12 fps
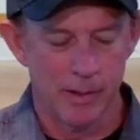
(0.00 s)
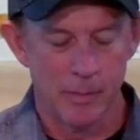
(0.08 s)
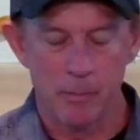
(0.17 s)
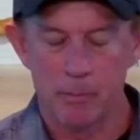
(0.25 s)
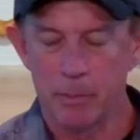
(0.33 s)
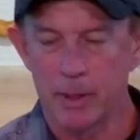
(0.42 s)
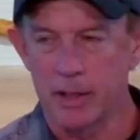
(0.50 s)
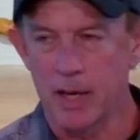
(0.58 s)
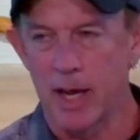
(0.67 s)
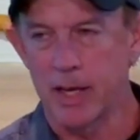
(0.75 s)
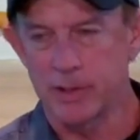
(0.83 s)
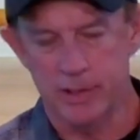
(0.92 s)
But
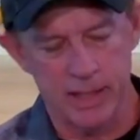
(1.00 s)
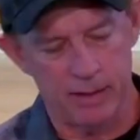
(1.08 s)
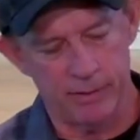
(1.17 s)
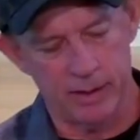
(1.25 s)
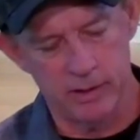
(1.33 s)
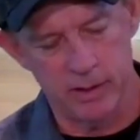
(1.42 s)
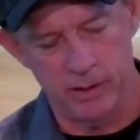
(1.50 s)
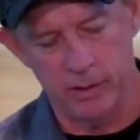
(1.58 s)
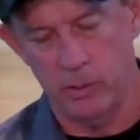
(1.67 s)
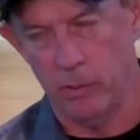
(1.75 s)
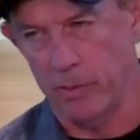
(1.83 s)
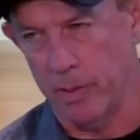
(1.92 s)
God is giving
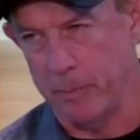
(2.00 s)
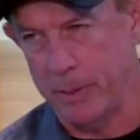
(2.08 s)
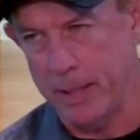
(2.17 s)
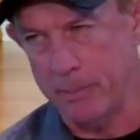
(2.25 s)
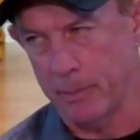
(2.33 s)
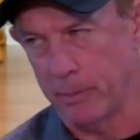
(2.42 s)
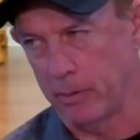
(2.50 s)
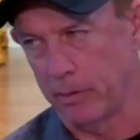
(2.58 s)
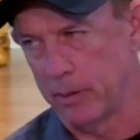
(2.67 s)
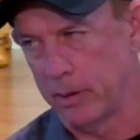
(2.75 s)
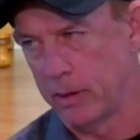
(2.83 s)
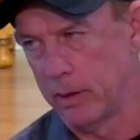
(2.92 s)
to the people
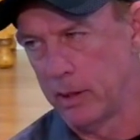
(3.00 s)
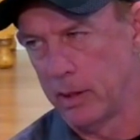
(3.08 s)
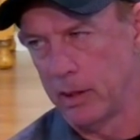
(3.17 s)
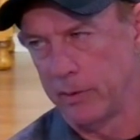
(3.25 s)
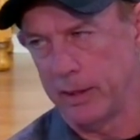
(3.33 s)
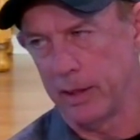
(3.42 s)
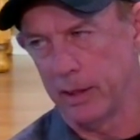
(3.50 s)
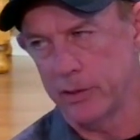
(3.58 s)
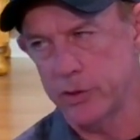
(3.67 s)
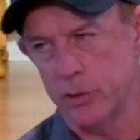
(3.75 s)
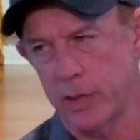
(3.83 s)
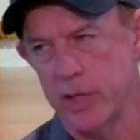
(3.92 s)
the
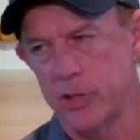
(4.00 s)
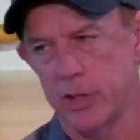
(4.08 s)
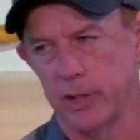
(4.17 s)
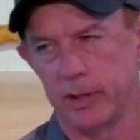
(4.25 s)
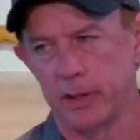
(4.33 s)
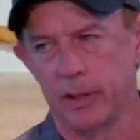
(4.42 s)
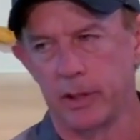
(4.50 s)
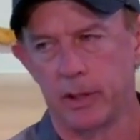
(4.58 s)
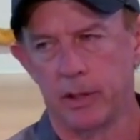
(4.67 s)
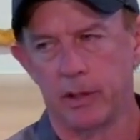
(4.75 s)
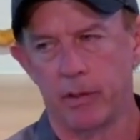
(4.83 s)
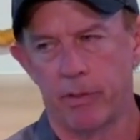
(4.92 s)
illustration
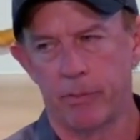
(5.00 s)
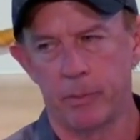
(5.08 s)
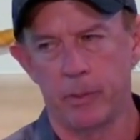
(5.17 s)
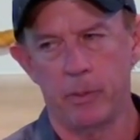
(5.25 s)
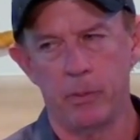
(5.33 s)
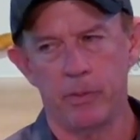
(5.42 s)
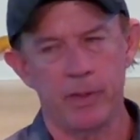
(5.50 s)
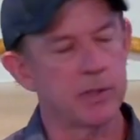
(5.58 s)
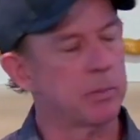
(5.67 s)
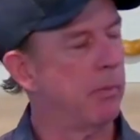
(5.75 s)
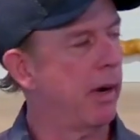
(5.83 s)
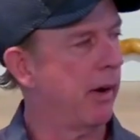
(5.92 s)
through this
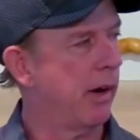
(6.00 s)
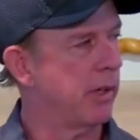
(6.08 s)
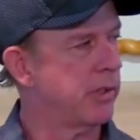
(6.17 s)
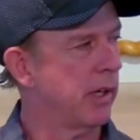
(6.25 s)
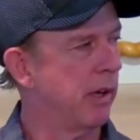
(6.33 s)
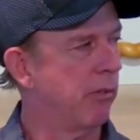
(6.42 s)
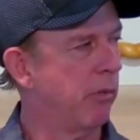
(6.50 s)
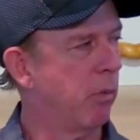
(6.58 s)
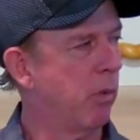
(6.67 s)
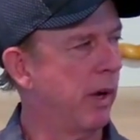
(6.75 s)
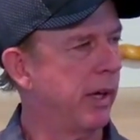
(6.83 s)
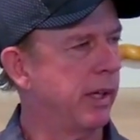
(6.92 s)
marriage of
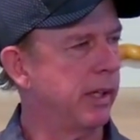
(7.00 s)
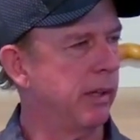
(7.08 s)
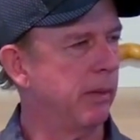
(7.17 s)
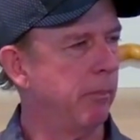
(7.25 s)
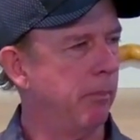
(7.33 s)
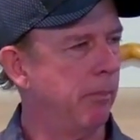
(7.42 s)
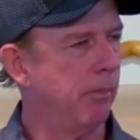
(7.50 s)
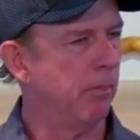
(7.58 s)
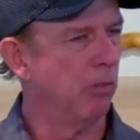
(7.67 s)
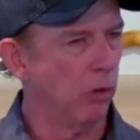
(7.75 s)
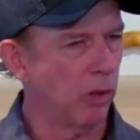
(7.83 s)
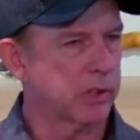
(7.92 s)
what it
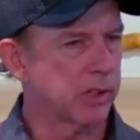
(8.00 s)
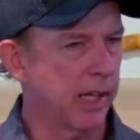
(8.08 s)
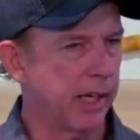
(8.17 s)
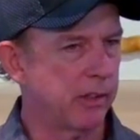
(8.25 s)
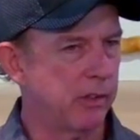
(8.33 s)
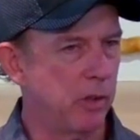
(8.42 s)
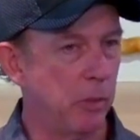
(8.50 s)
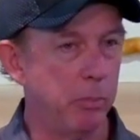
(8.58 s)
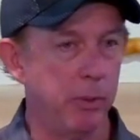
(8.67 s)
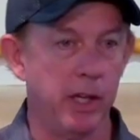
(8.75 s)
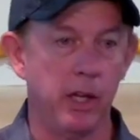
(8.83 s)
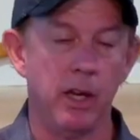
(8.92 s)
looks like to
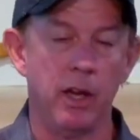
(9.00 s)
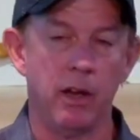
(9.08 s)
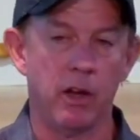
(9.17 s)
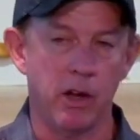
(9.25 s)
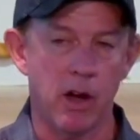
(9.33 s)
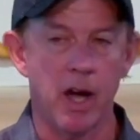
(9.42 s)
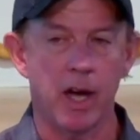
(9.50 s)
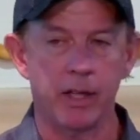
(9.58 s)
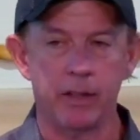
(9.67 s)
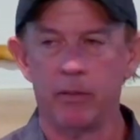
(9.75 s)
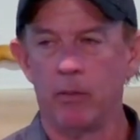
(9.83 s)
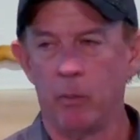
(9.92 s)
be God
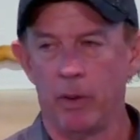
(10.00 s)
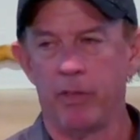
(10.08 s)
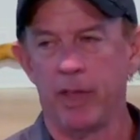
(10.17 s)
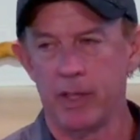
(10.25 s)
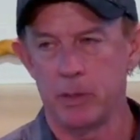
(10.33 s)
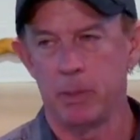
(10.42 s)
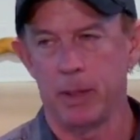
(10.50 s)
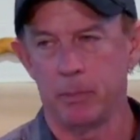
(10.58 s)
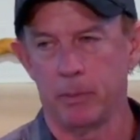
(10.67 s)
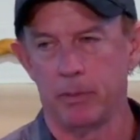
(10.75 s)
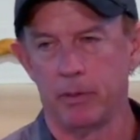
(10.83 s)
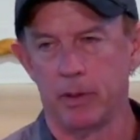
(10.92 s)
with his people,
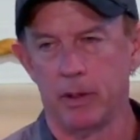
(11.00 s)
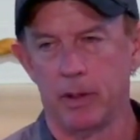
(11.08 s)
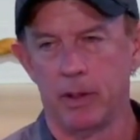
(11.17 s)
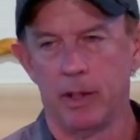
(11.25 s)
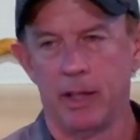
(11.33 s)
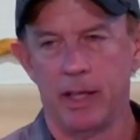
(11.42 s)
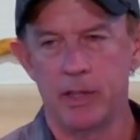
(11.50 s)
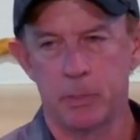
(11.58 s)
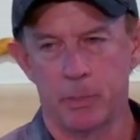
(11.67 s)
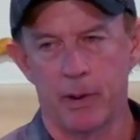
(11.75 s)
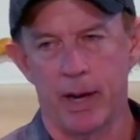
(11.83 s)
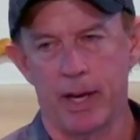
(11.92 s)
his
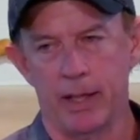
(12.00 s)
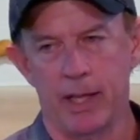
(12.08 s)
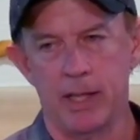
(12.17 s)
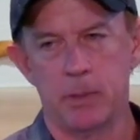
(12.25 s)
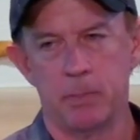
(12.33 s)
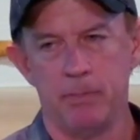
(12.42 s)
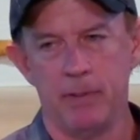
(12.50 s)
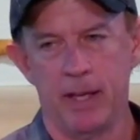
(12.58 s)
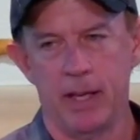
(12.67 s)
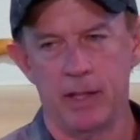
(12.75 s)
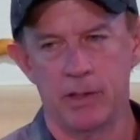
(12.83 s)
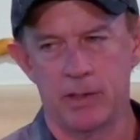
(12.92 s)
bride, his,
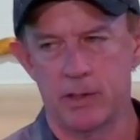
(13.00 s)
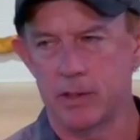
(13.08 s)
his